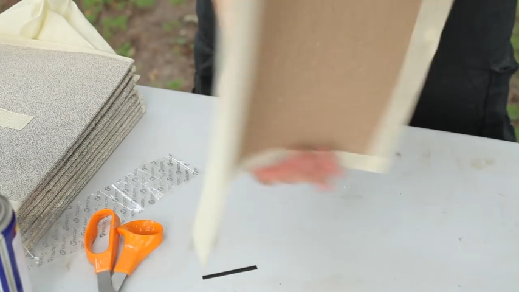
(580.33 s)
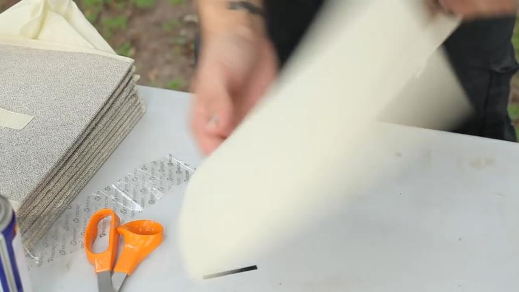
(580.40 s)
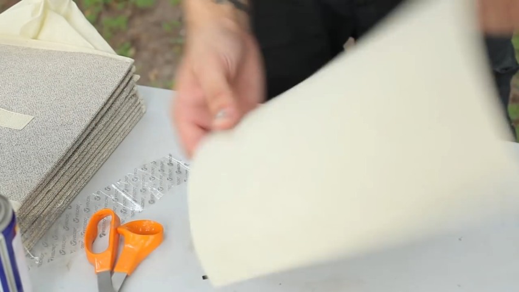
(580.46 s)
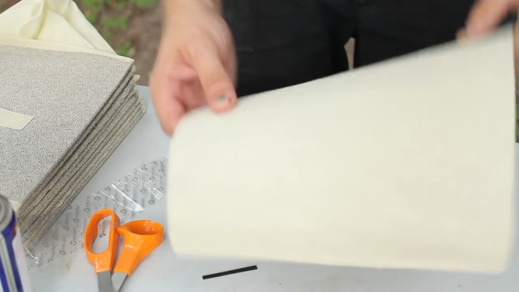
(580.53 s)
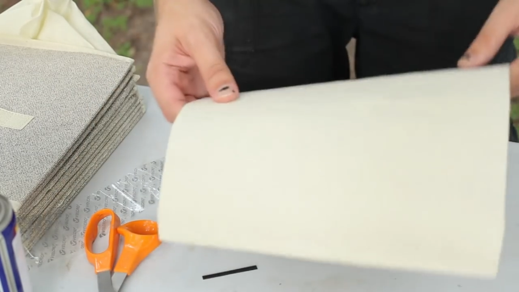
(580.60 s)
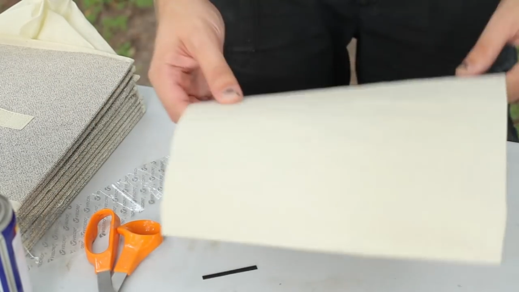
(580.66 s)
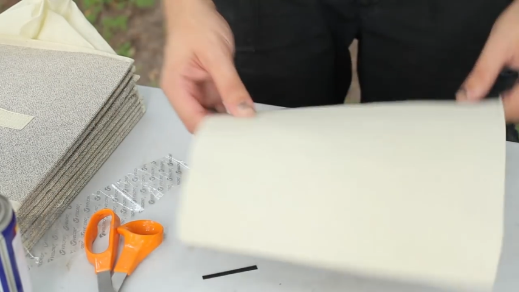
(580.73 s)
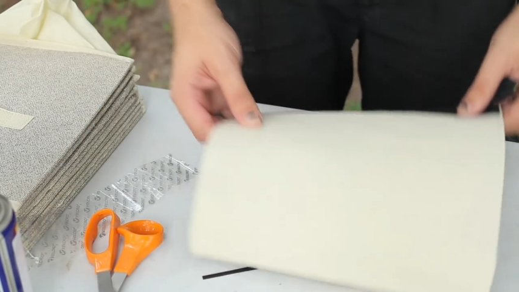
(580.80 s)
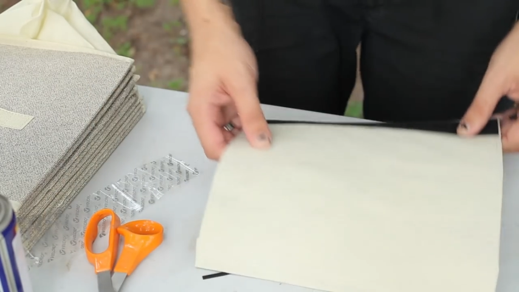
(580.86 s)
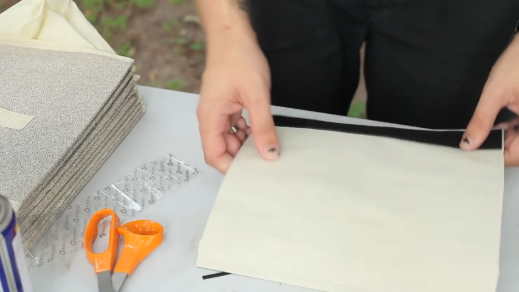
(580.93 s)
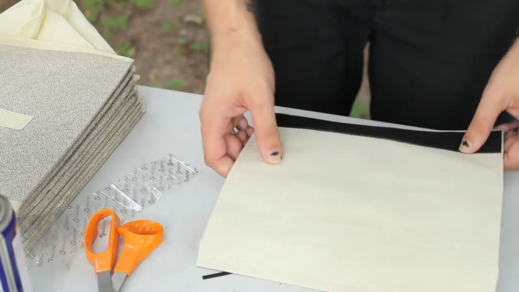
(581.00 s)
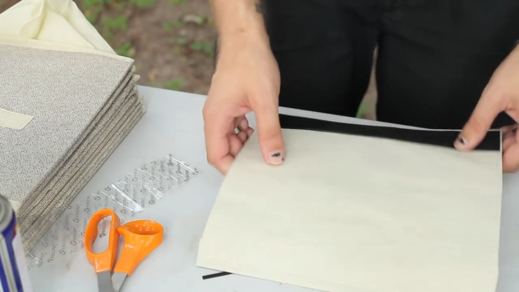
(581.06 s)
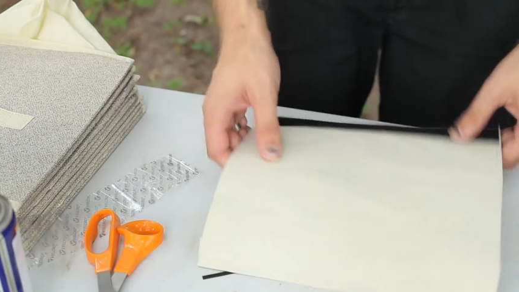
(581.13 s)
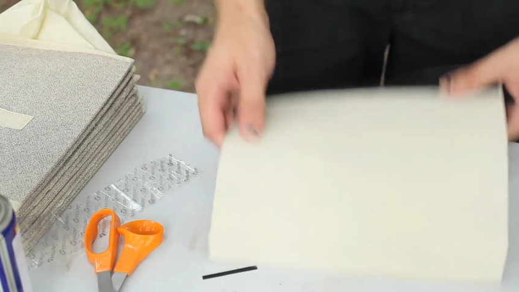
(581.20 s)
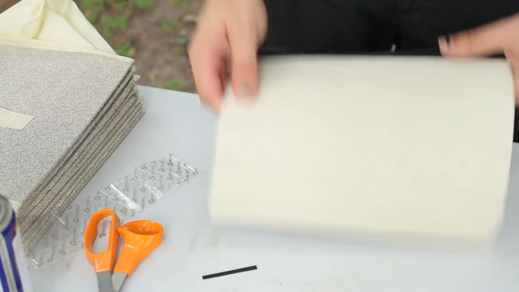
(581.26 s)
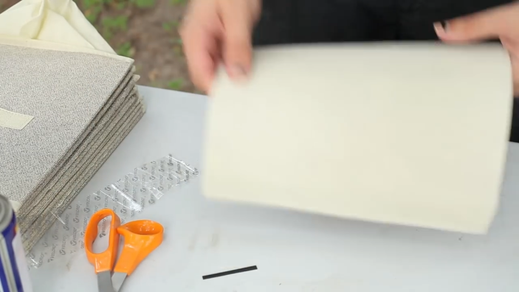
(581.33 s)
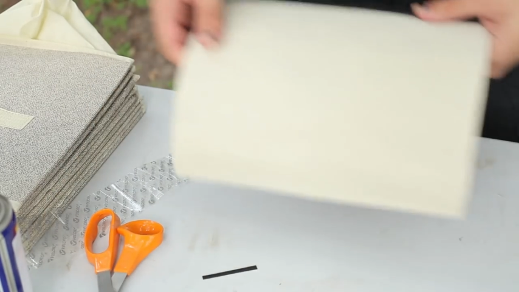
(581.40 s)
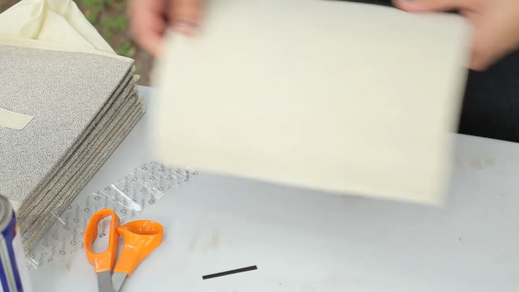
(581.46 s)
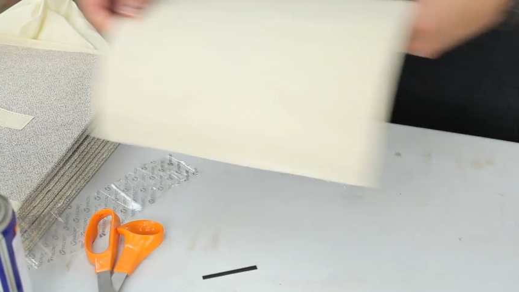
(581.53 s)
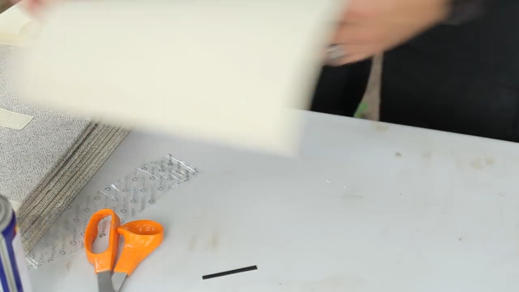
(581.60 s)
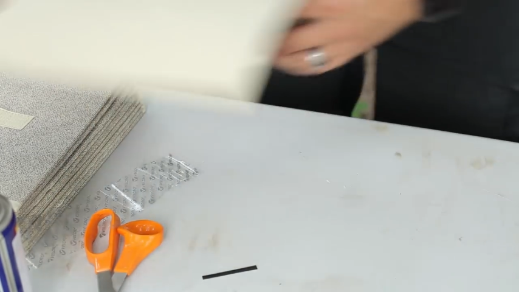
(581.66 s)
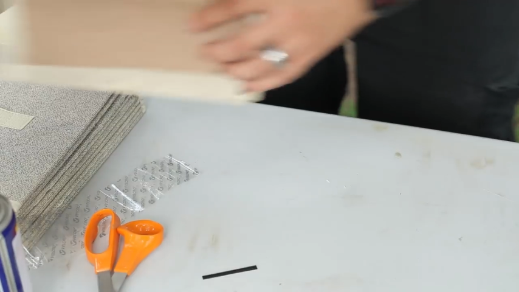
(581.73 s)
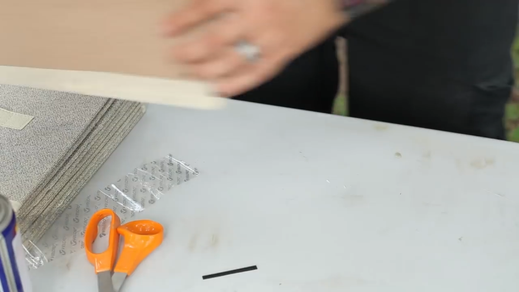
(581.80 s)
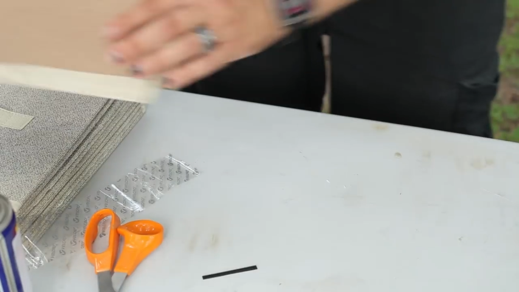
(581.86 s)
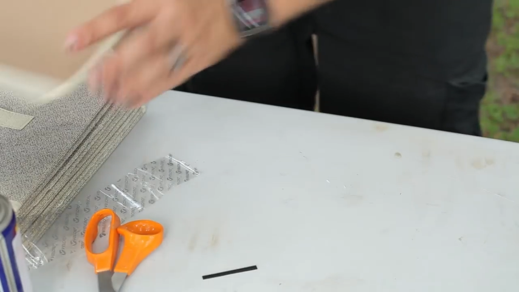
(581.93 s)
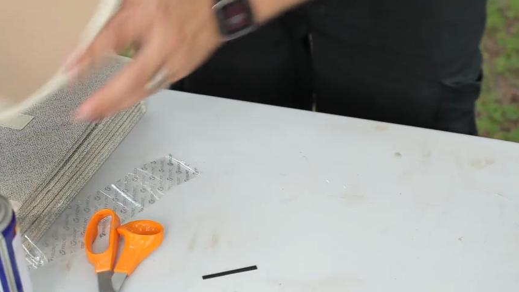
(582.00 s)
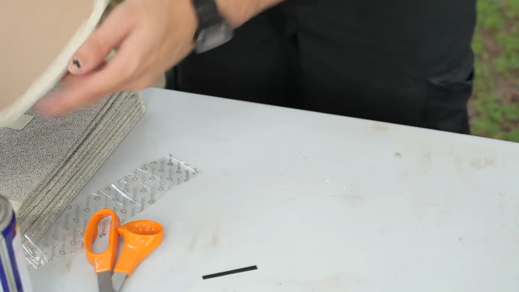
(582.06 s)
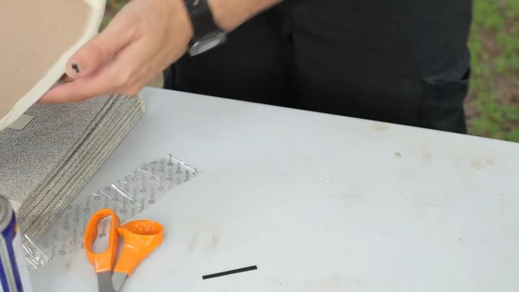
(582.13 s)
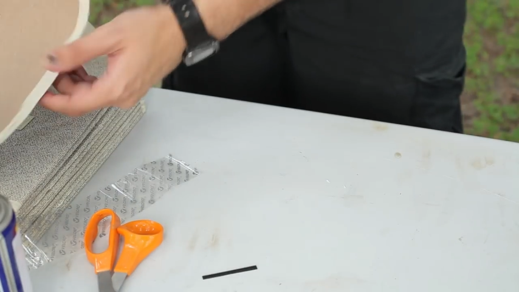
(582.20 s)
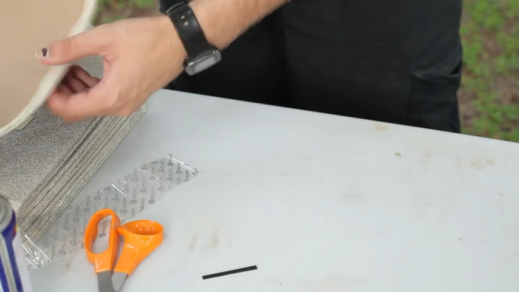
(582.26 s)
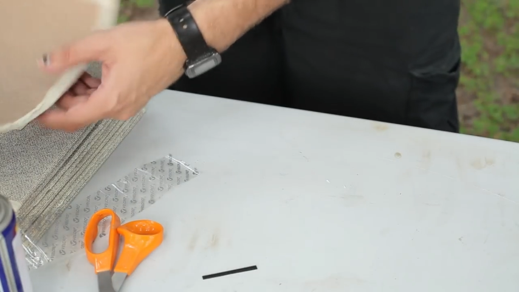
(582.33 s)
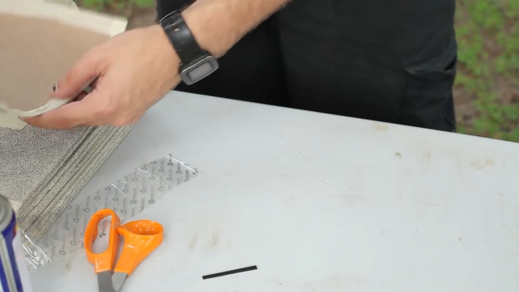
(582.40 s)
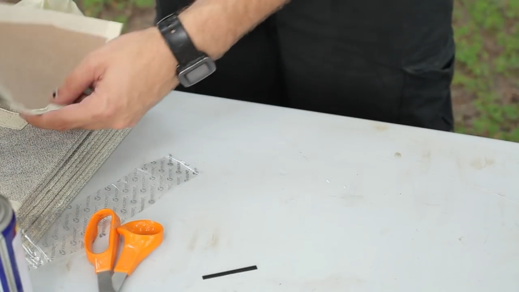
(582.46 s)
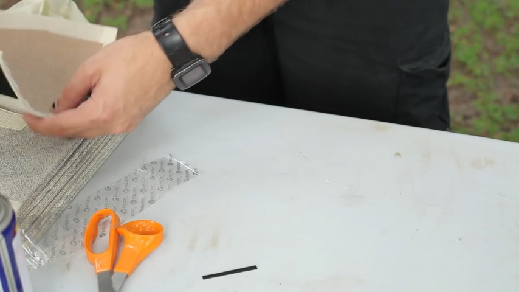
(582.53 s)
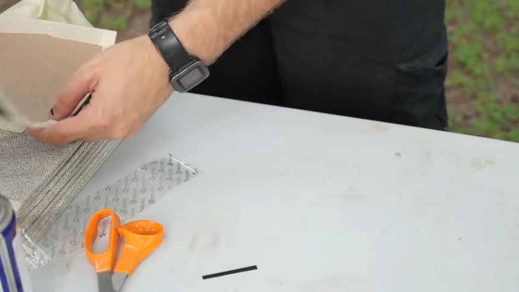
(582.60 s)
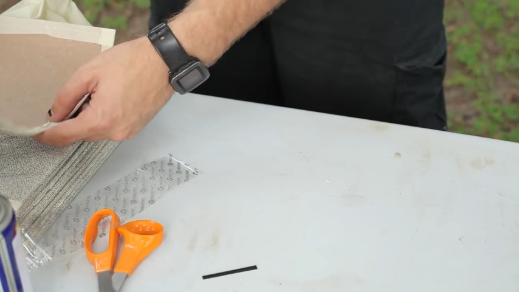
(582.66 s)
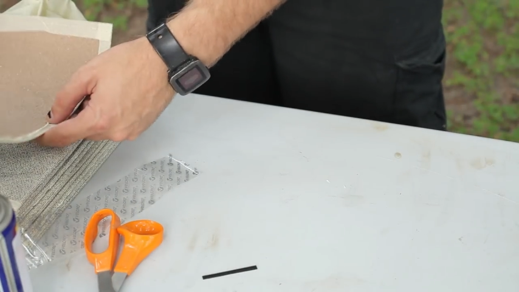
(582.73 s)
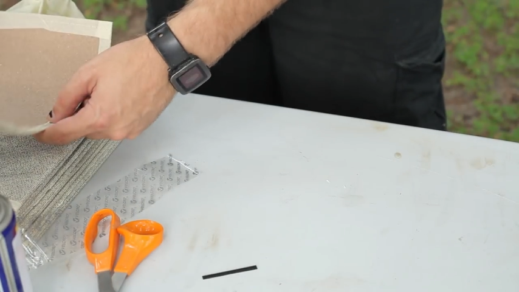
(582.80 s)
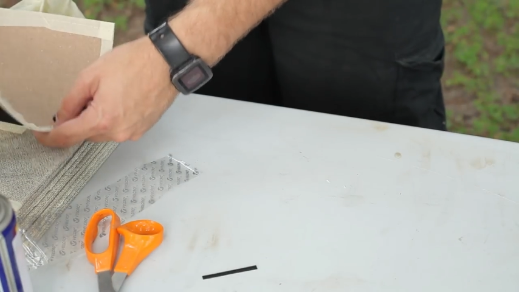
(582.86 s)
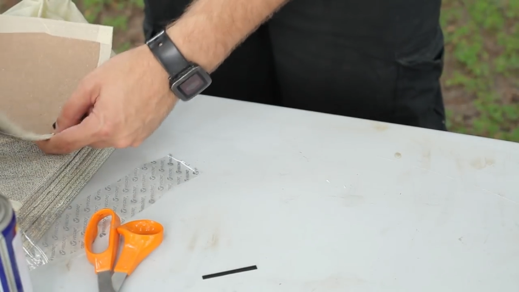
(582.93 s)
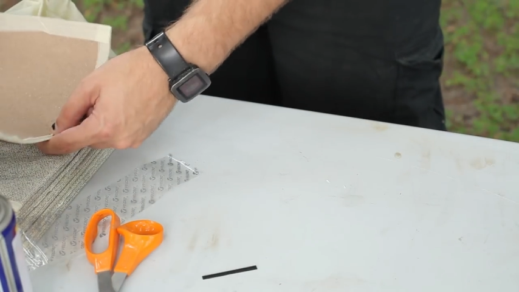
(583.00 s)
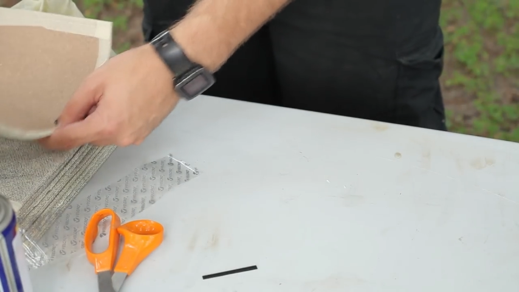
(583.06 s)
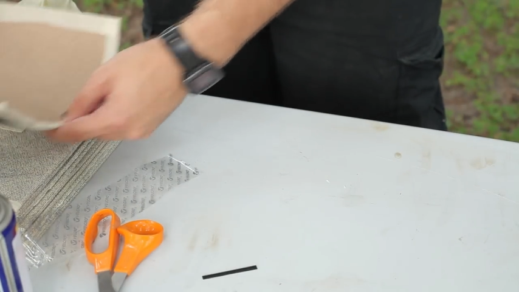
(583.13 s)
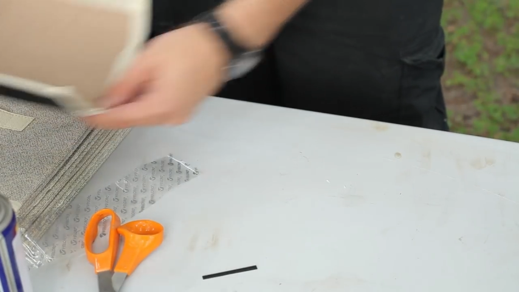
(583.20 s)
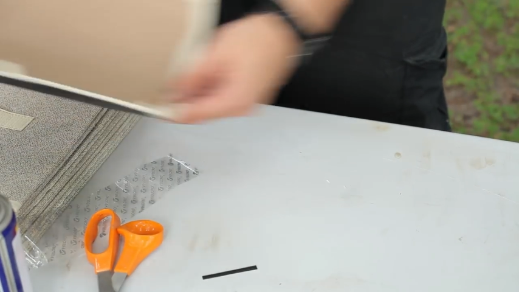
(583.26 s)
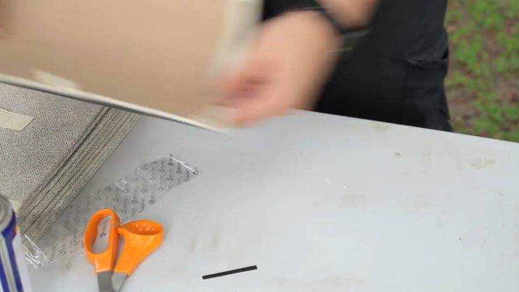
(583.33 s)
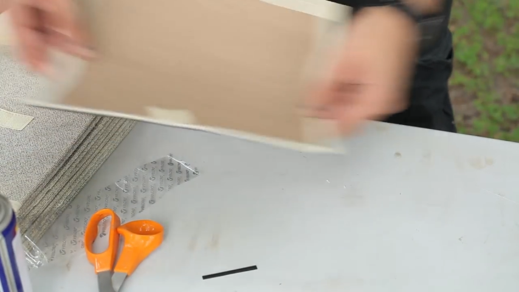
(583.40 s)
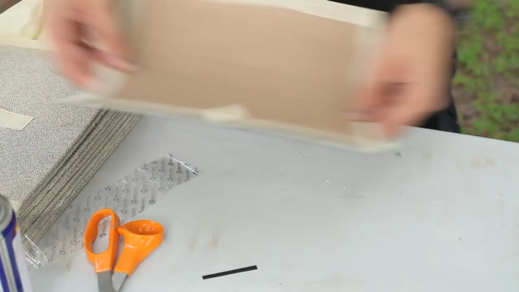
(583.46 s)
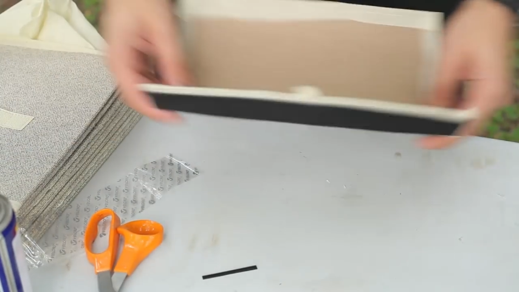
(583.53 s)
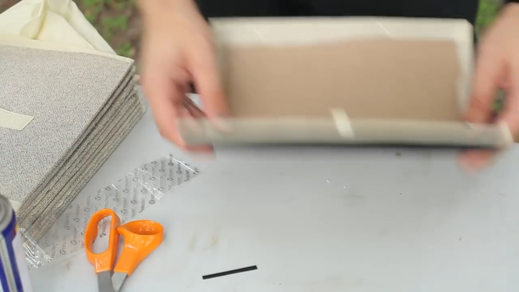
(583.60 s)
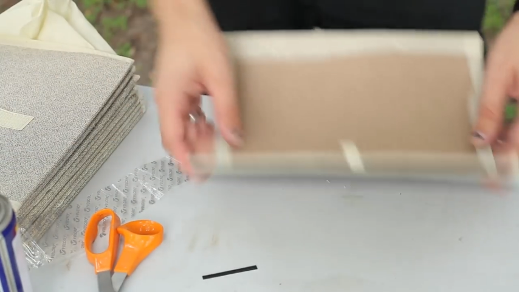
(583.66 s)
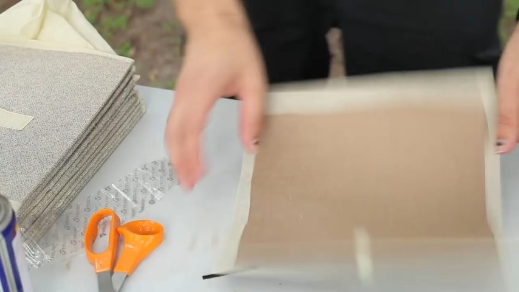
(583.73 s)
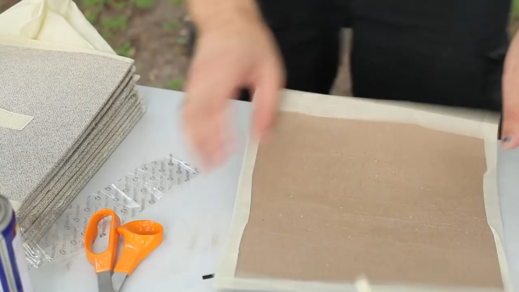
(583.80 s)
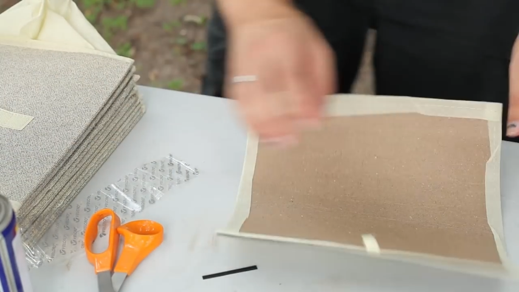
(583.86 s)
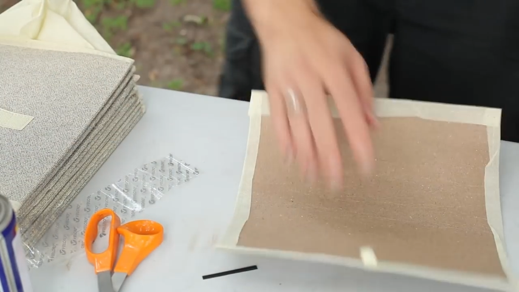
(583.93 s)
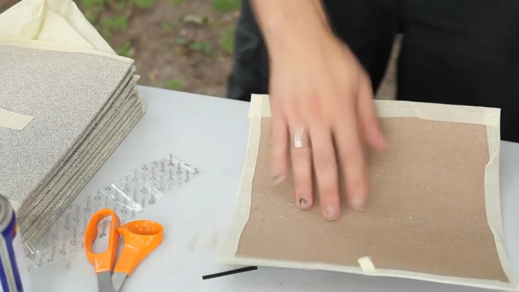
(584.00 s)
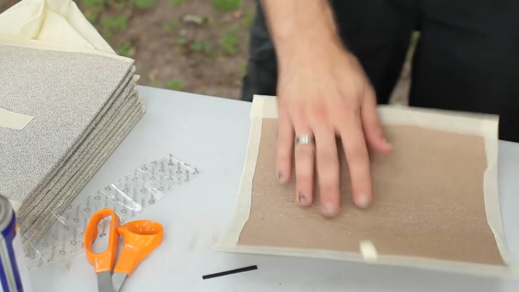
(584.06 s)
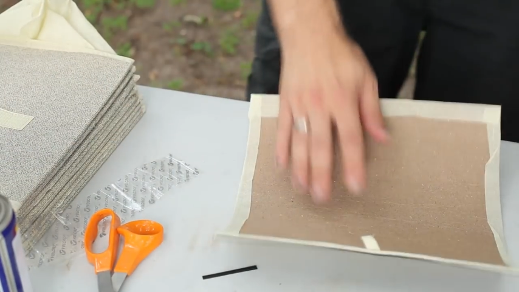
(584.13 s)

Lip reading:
(no speaker visible)